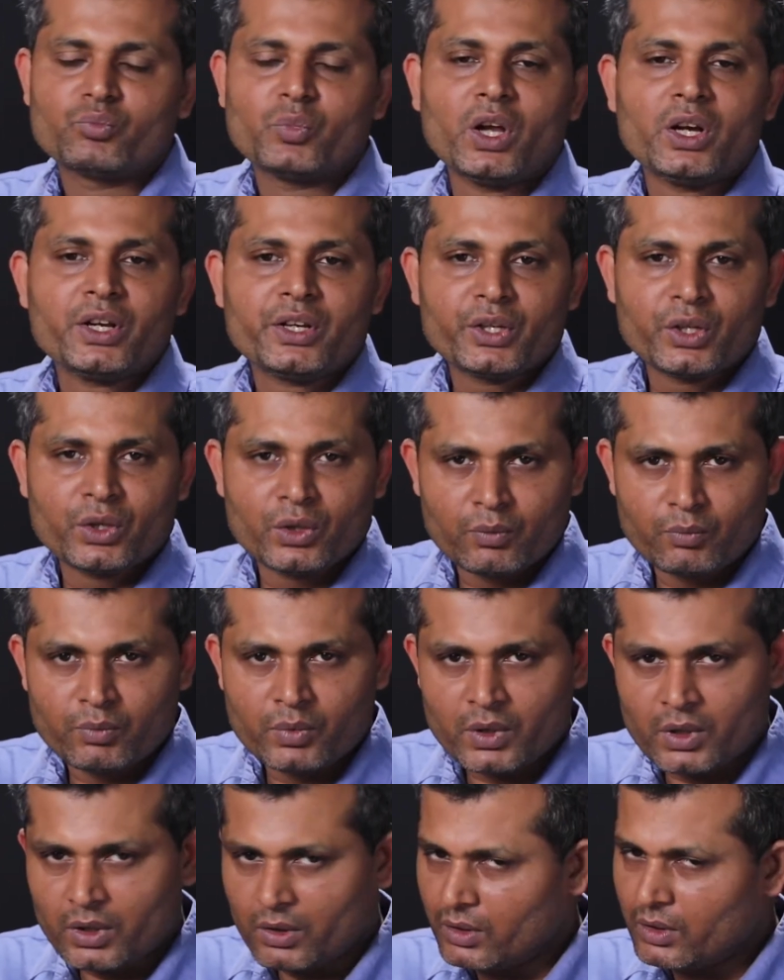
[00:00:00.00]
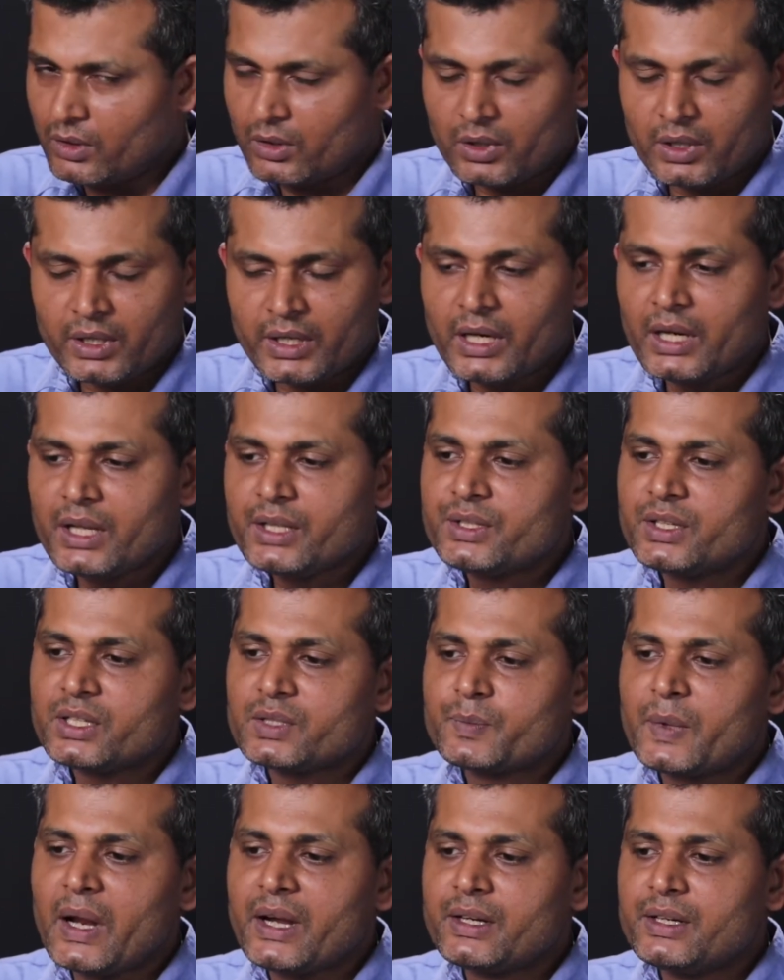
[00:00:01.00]
politico-religious
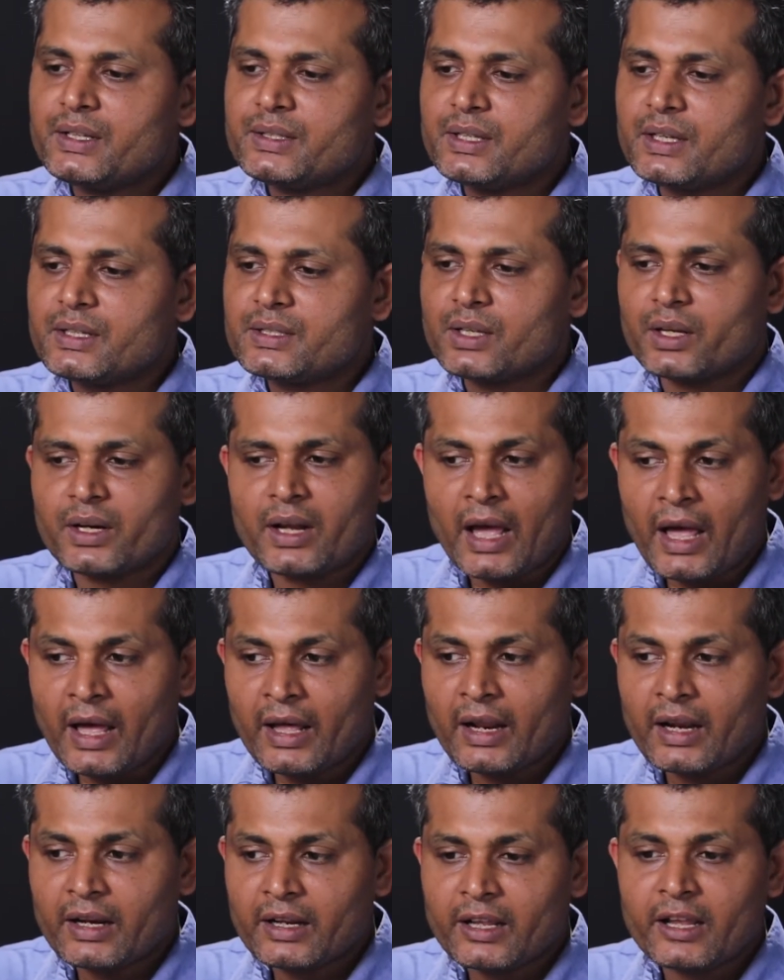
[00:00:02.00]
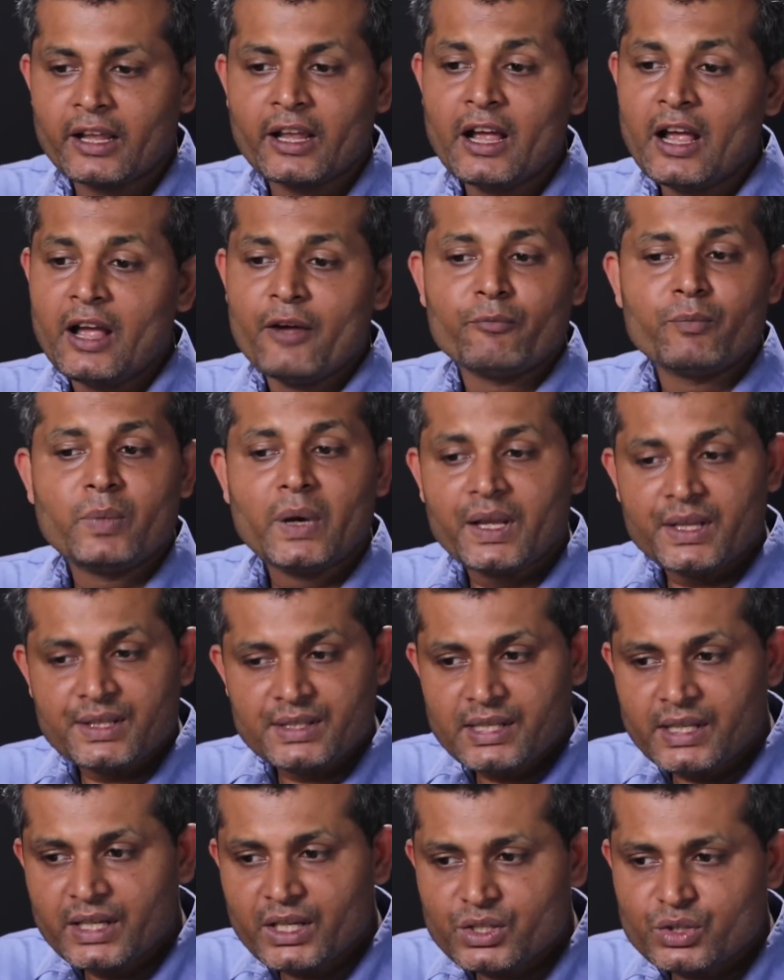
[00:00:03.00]
practices or hierarchy play a
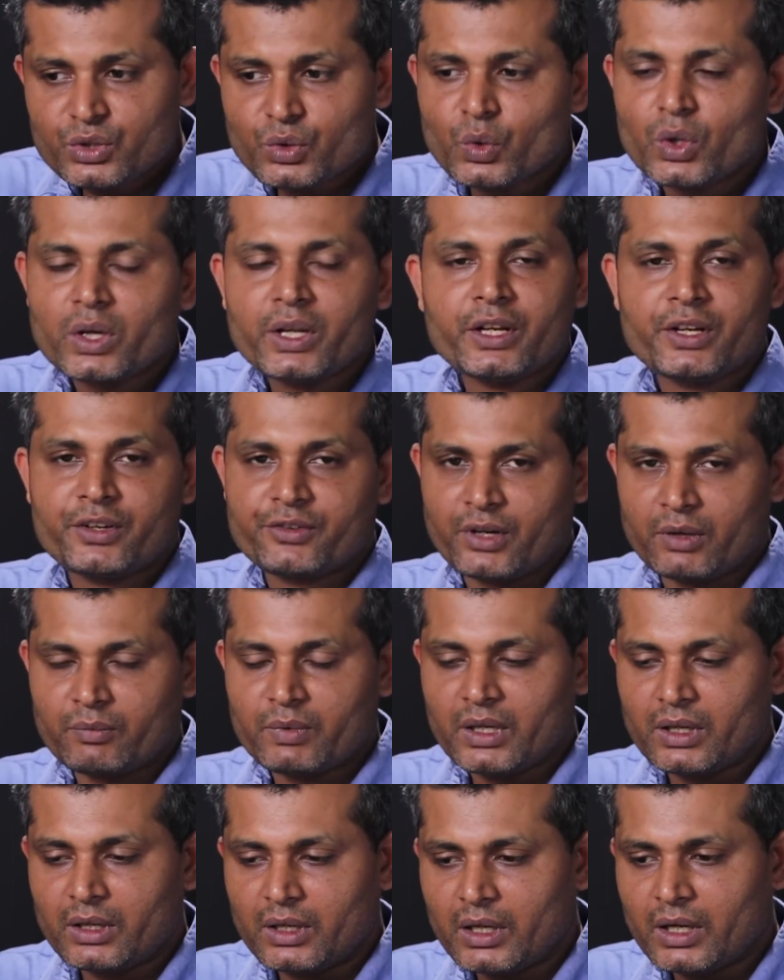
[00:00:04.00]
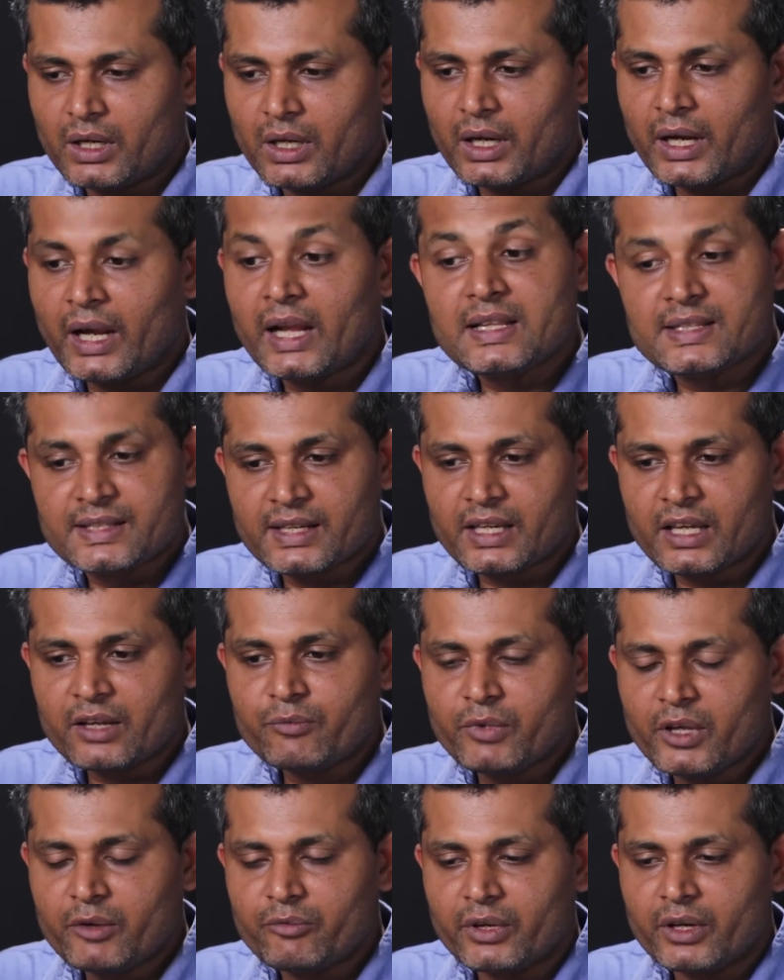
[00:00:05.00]
serious role in tribal health-seeking
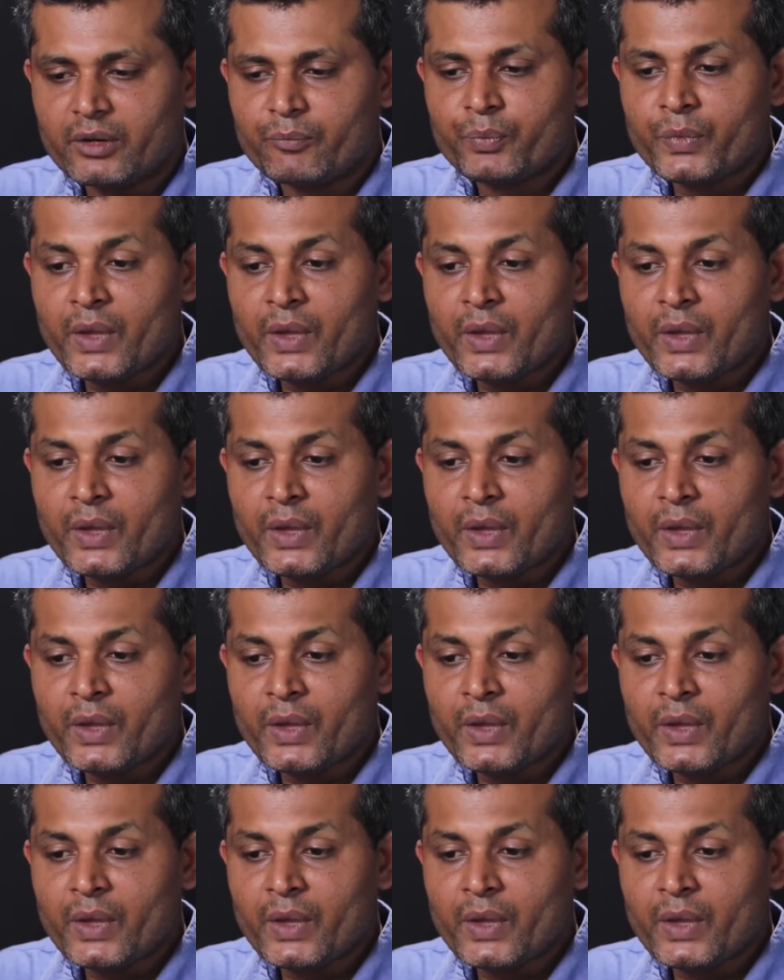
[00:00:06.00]
behavior.